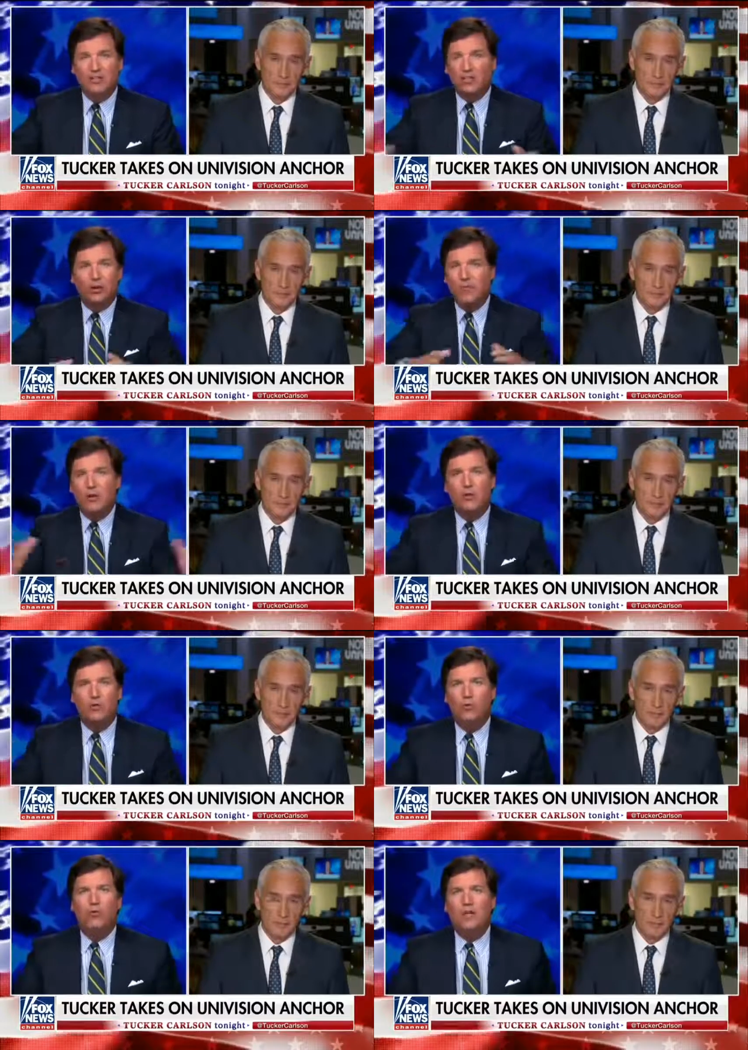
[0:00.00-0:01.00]
Speaker 1: and determine
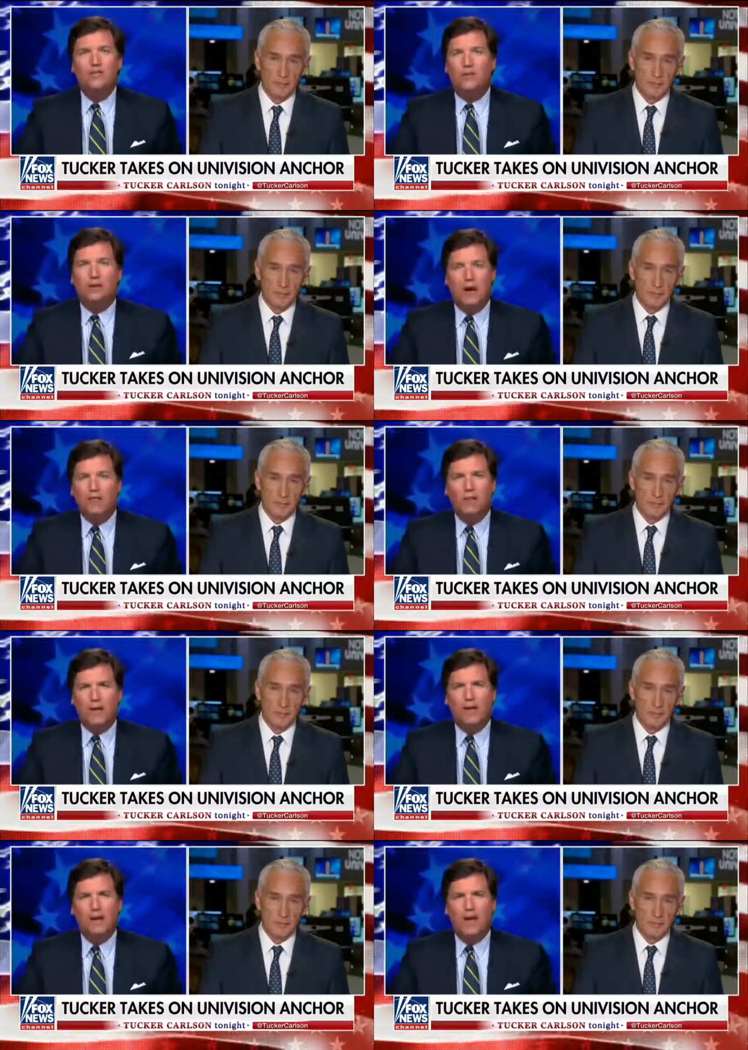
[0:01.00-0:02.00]
who runs their
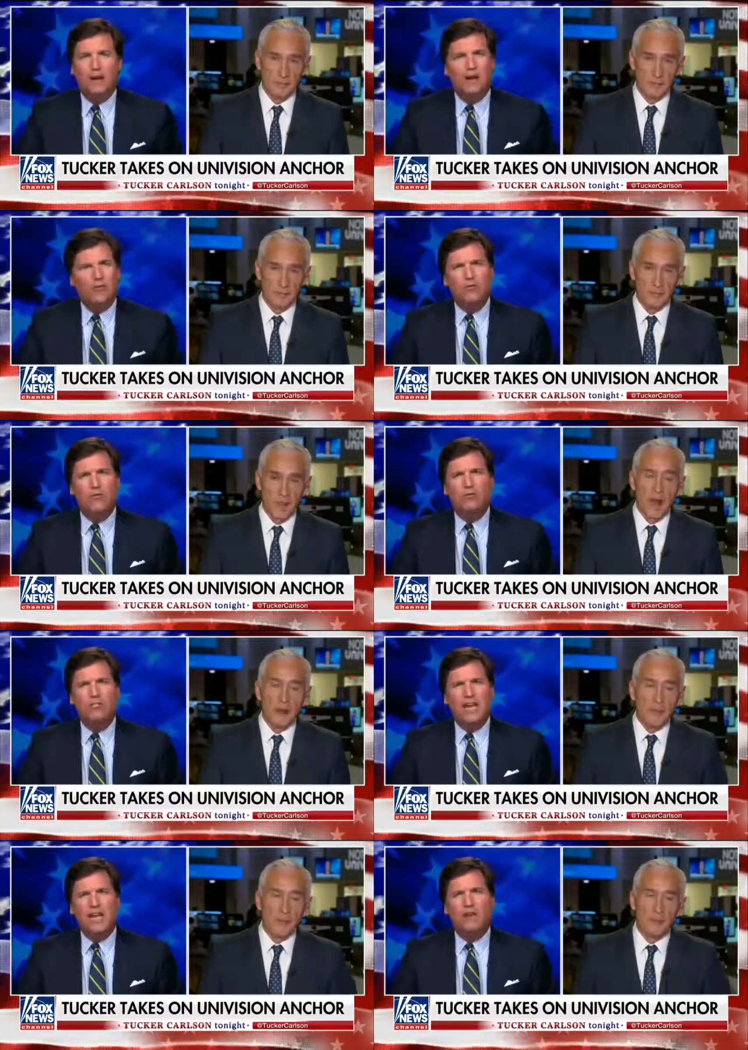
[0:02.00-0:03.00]
government. I, I don't
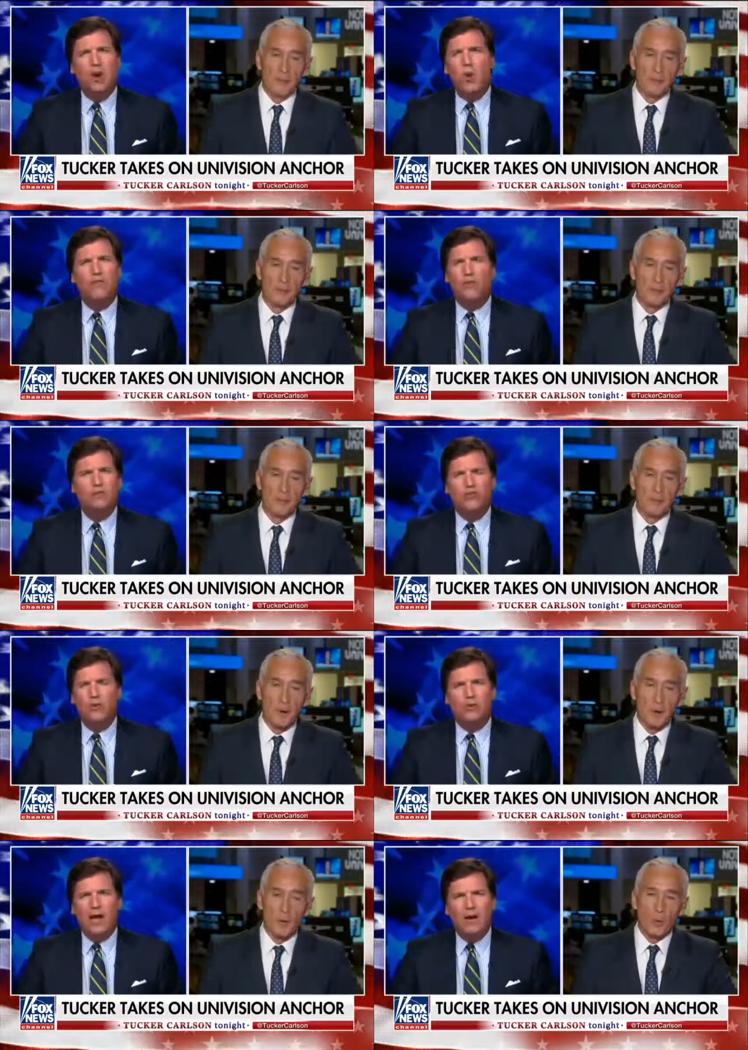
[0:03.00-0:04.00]
understand. No other country
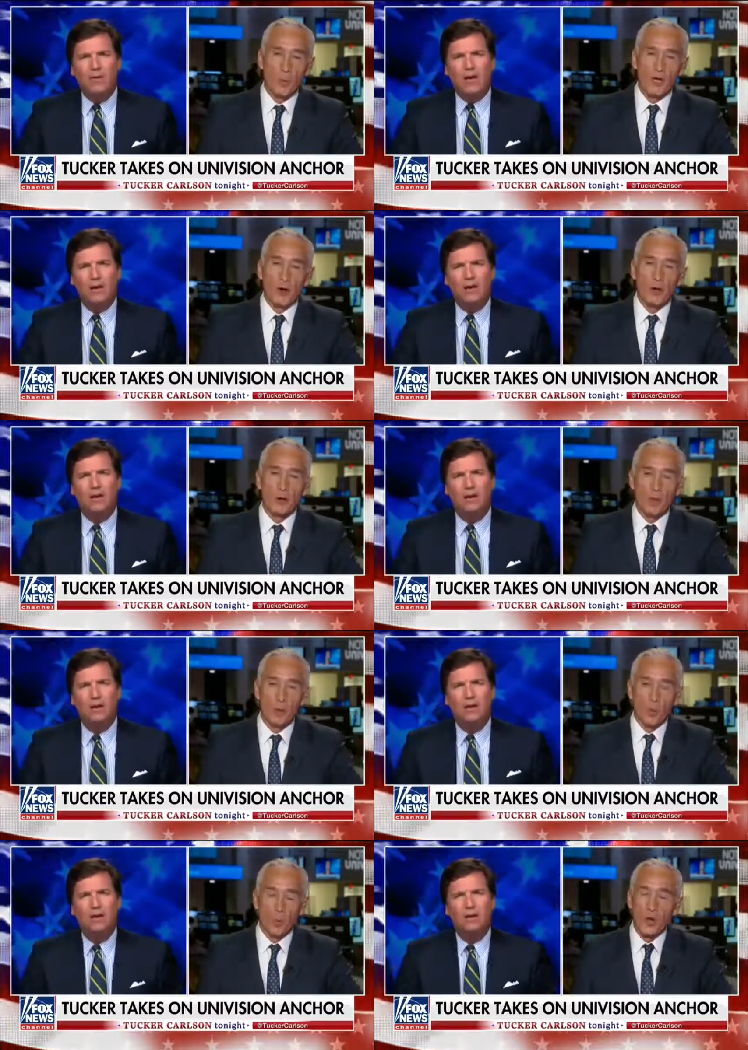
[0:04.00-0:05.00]
would allow that. We all,
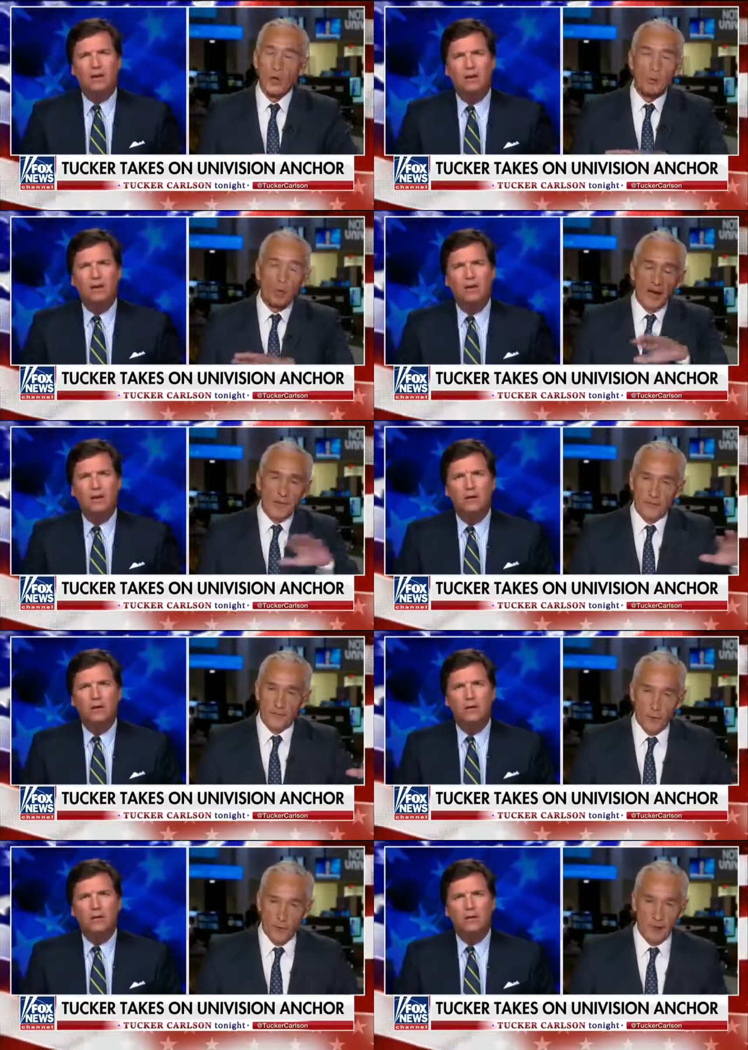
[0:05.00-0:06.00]
Speaker 2: we all benefit
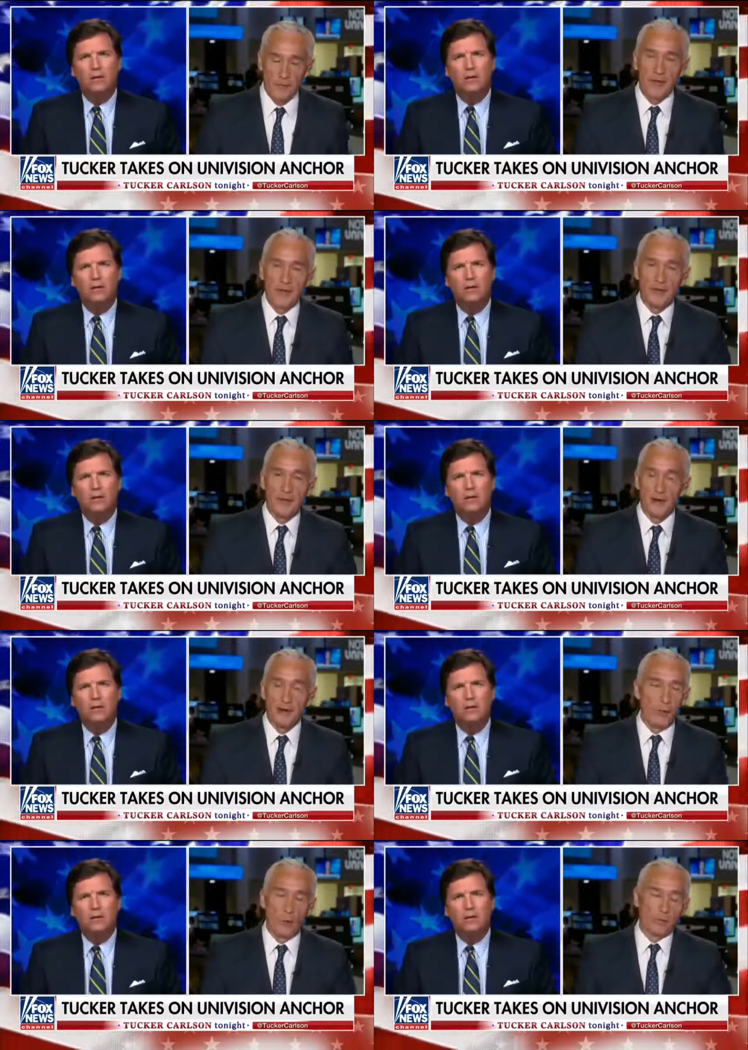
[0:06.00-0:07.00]
from that. And
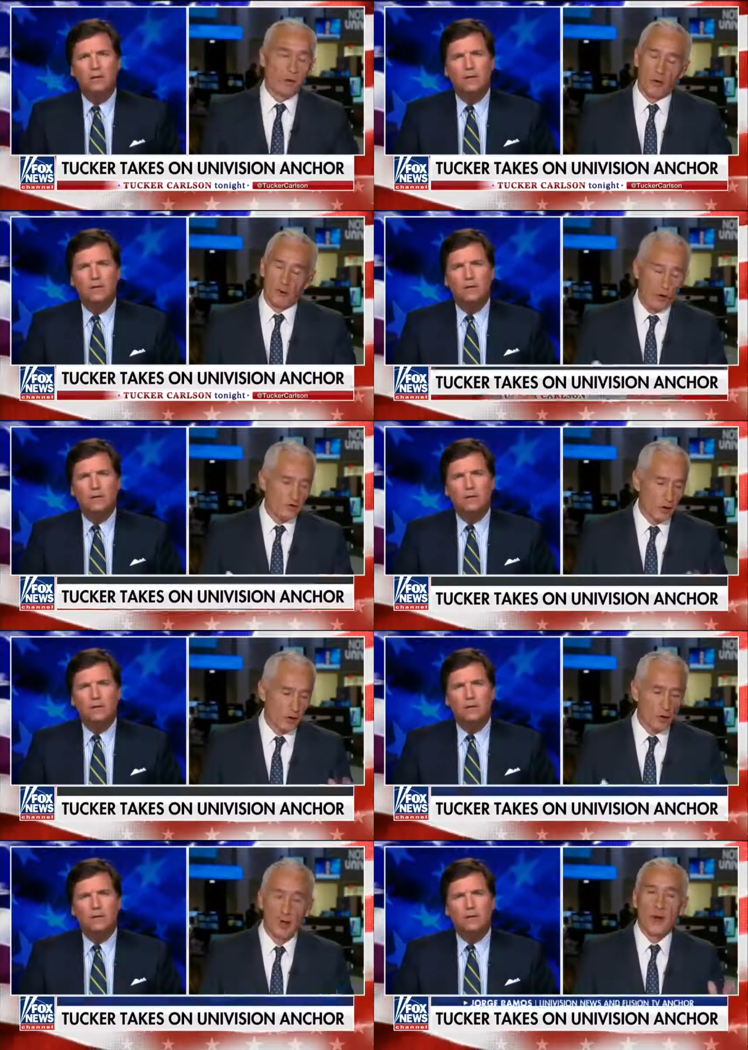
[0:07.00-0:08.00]
then, of course,
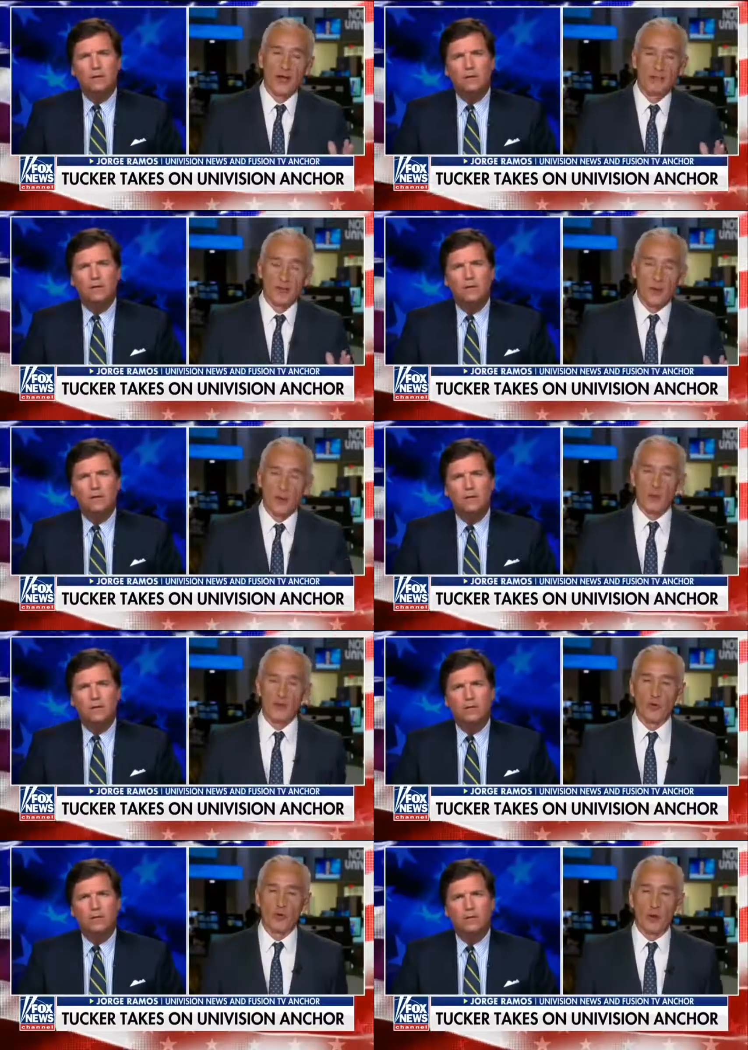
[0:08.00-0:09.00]
on comprehensive
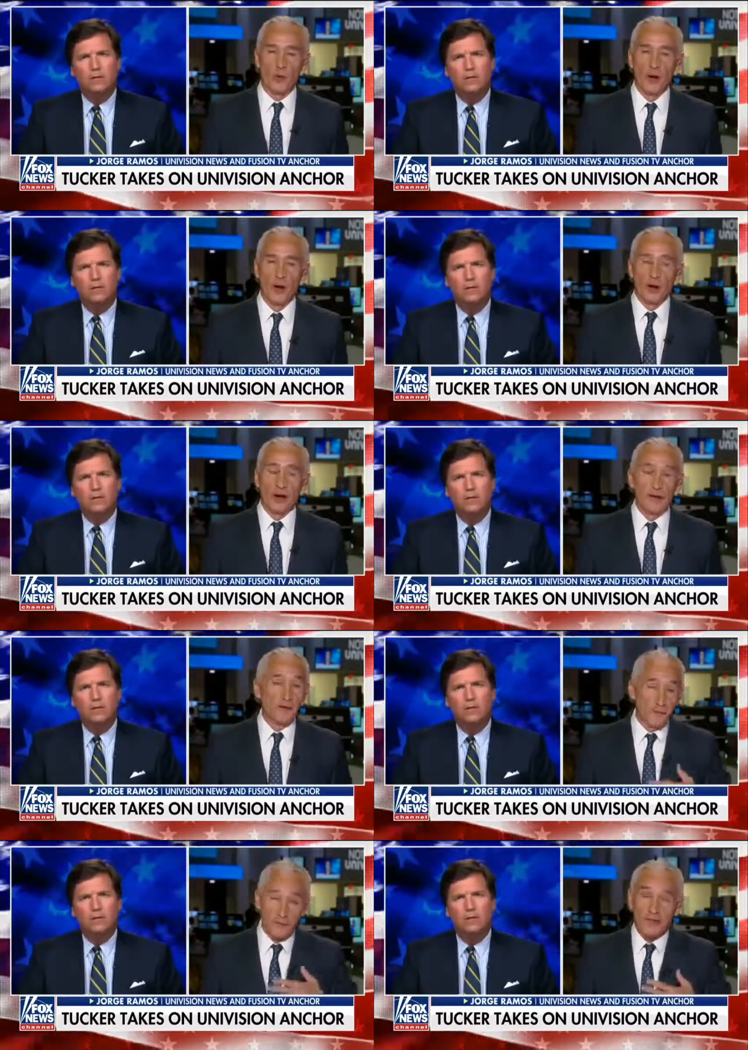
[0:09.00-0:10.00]
immigration reform,
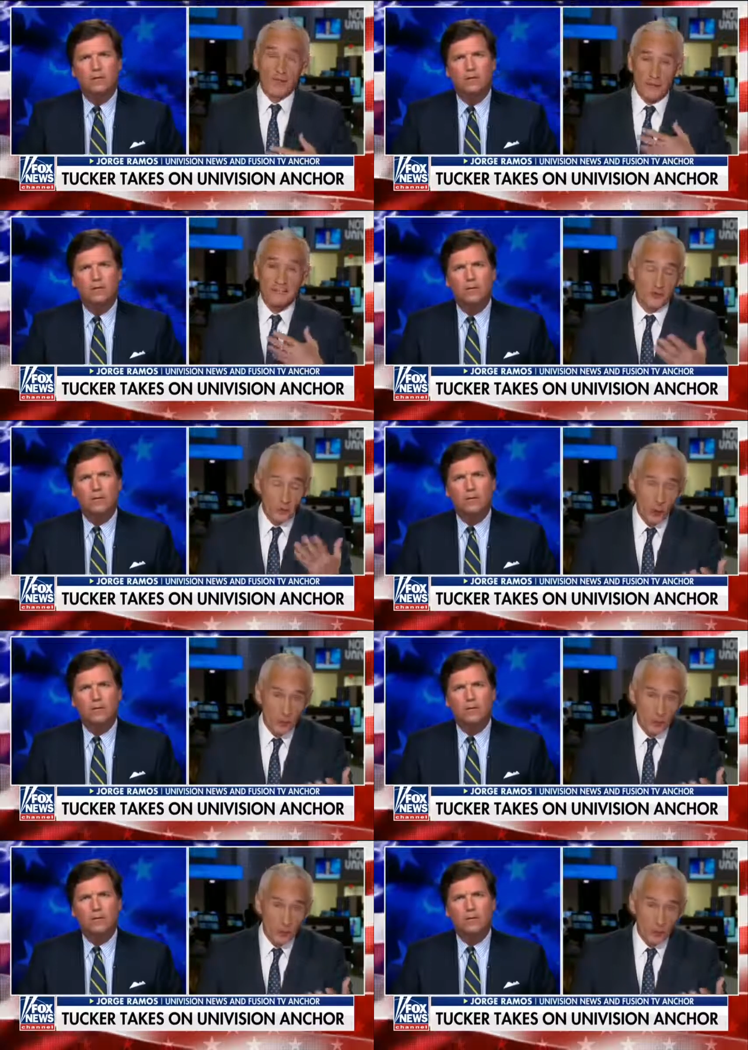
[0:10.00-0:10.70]
if, if it's true